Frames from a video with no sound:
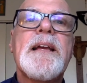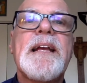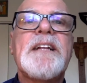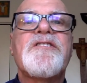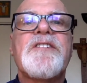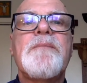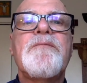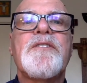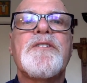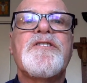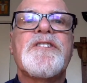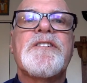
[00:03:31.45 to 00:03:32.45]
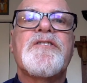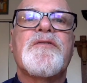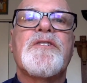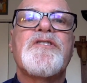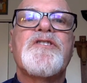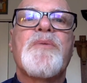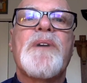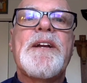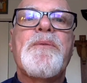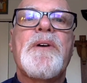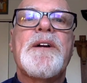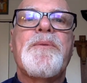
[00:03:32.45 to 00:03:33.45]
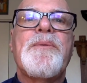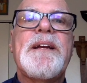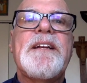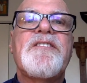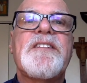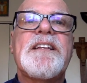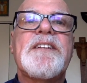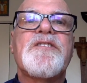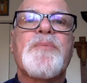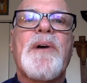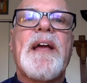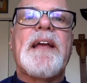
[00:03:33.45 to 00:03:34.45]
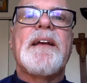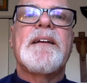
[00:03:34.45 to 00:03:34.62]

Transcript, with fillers: In some versions, verse 21 reads this way